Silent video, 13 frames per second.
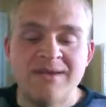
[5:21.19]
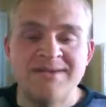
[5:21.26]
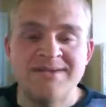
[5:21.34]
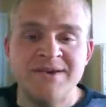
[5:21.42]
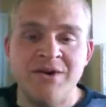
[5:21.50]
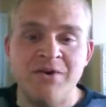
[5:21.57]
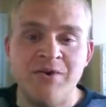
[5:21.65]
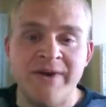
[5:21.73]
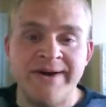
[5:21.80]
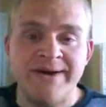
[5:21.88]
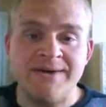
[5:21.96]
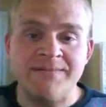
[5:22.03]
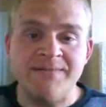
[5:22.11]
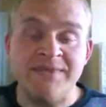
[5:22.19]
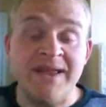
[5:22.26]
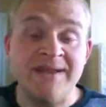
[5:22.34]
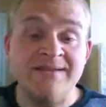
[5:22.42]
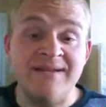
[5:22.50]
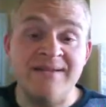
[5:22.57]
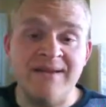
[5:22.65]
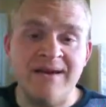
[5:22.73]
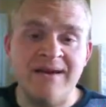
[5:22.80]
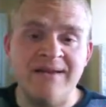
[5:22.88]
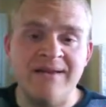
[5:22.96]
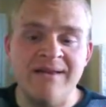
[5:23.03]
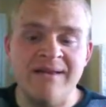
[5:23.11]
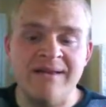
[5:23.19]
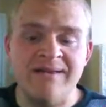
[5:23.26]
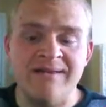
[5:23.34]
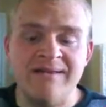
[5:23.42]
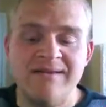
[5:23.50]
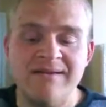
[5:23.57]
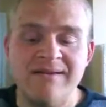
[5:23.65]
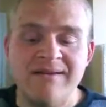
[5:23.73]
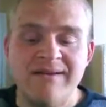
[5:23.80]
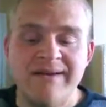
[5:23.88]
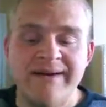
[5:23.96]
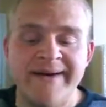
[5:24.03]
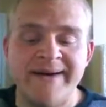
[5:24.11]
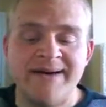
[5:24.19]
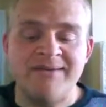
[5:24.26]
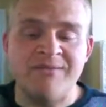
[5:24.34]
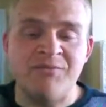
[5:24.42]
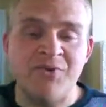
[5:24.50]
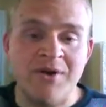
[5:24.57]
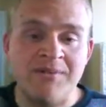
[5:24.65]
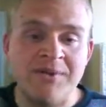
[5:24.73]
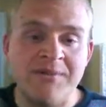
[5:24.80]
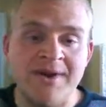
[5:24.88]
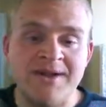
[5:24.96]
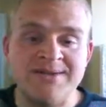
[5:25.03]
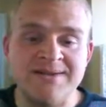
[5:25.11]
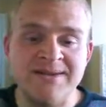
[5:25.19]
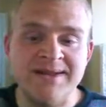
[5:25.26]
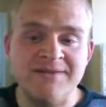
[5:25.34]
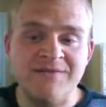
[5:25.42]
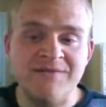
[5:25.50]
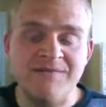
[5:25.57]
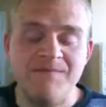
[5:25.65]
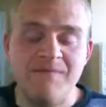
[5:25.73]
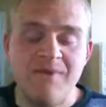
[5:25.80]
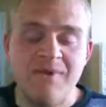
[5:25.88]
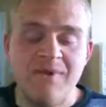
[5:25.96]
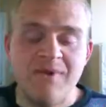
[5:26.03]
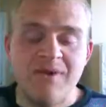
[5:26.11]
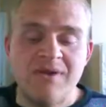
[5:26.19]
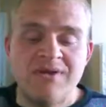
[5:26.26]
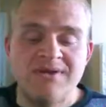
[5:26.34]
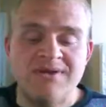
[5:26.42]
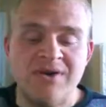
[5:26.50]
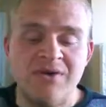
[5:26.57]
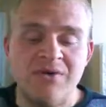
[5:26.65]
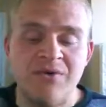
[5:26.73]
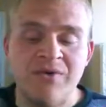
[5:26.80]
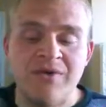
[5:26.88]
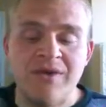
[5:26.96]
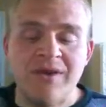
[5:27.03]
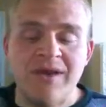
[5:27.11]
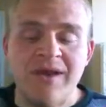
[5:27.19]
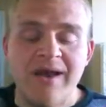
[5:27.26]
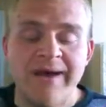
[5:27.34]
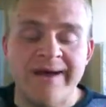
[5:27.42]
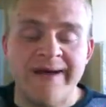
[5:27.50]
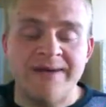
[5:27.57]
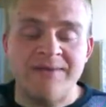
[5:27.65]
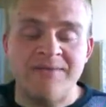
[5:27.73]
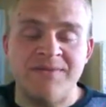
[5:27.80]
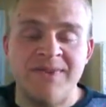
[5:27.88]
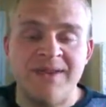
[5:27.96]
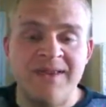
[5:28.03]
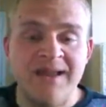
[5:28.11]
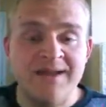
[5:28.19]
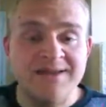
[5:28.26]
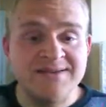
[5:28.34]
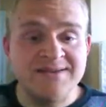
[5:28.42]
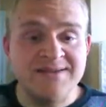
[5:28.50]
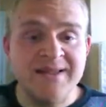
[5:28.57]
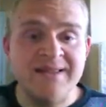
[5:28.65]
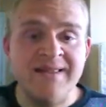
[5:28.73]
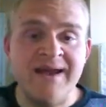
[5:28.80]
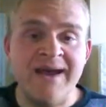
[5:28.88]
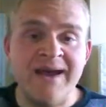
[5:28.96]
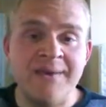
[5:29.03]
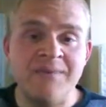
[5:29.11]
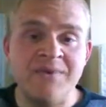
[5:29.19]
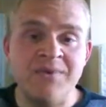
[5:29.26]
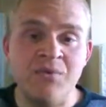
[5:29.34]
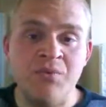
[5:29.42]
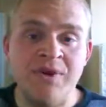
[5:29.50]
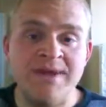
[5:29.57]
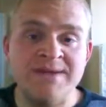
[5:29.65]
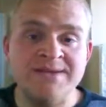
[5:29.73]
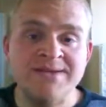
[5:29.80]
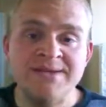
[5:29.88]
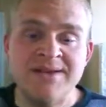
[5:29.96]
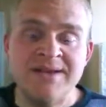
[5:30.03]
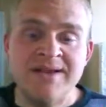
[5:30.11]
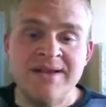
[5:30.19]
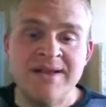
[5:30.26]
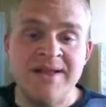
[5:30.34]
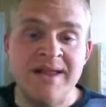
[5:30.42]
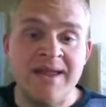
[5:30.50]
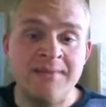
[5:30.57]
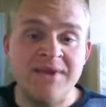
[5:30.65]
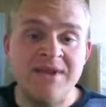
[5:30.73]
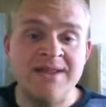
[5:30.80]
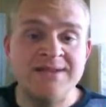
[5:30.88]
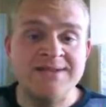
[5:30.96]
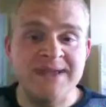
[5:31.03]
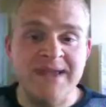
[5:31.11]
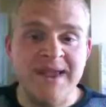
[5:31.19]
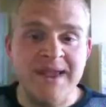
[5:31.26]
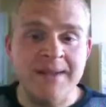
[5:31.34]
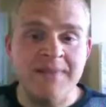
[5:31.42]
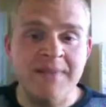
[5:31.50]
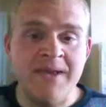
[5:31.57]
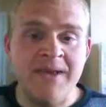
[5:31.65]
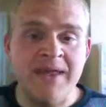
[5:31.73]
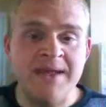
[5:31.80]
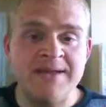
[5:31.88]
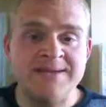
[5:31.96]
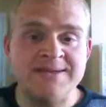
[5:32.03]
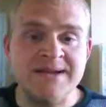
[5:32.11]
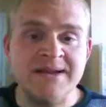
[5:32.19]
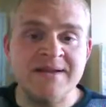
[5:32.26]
So, they had done that and brought me back to life. So, the next thing that happened was an ambulance came, and